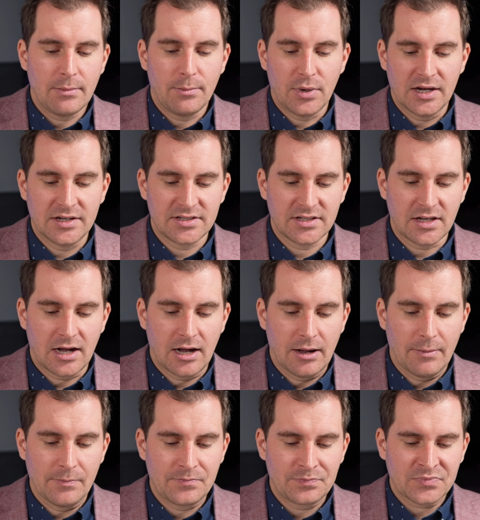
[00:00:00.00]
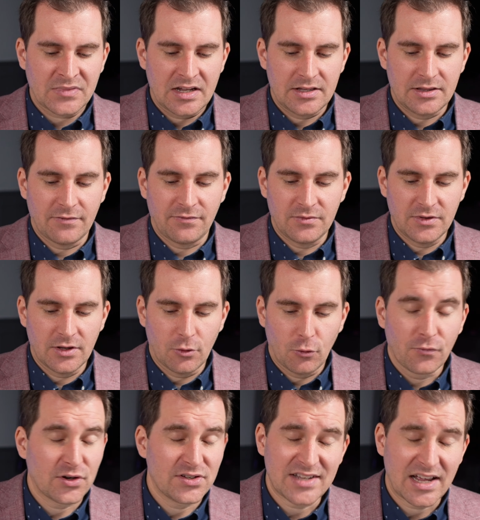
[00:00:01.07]
but the
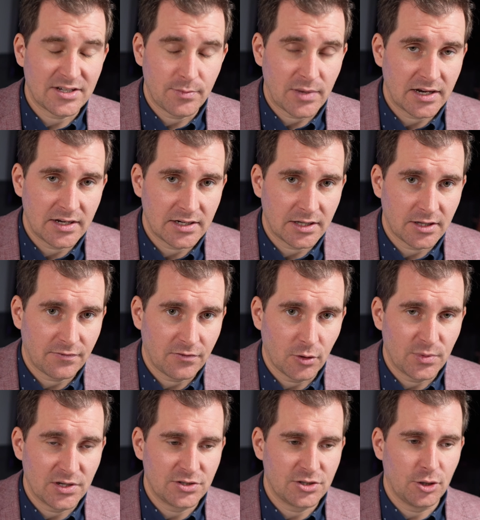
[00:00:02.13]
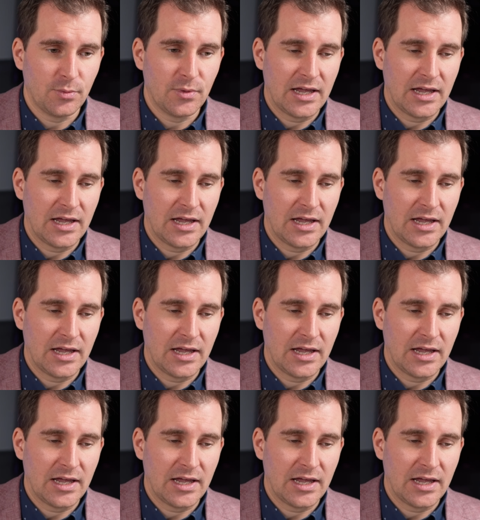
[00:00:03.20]
ovary is not dependent on the fallopian tube,